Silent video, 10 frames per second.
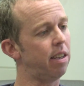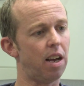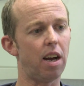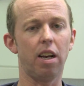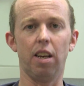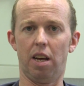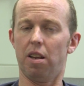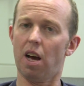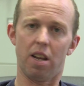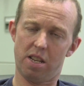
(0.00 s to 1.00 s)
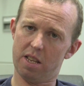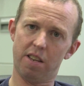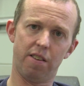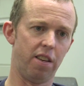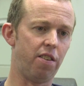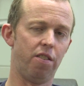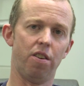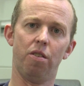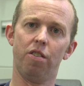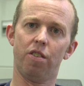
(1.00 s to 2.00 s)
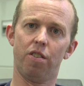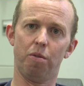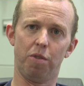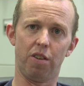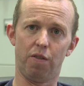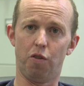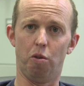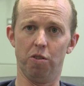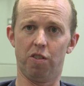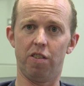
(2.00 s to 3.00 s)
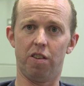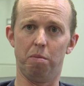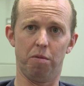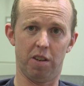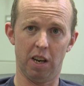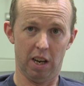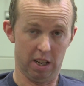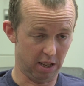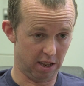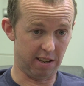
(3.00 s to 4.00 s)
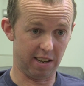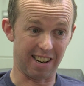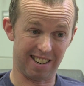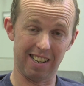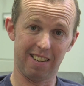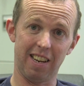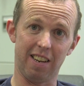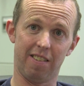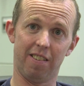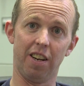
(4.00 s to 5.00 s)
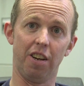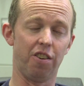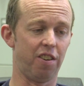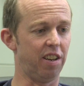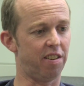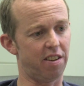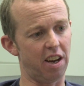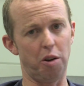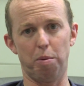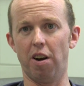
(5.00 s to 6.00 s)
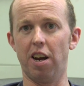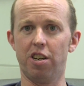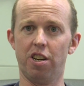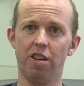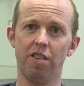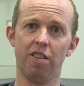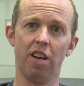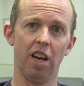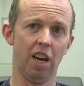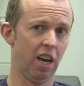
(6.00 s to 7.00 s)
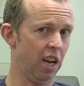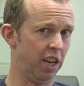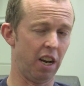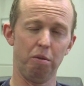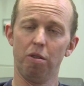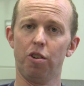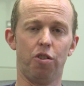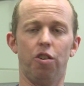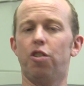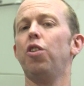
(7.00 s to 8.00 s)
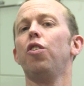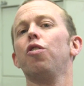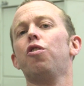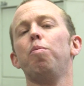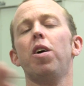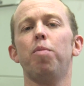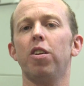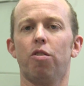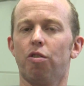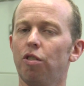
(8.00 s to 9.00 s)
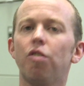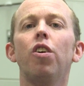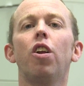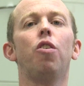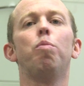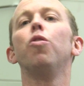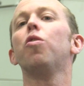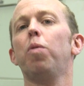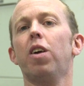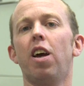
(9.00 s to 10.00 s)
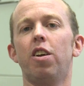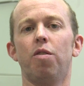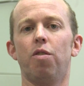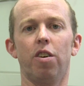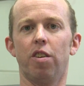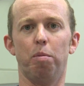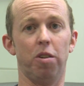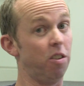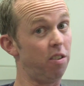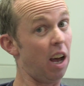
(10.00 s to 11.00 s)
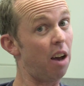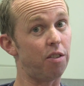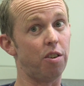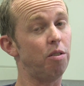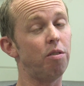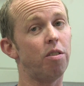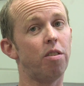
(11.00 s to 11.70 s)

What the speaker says: Exactly. Work. And this is known as the subject of formal systems, that this actually exists. You just need certain operations. Does your mathematical structure include multiplication, for example? It doesn't have to.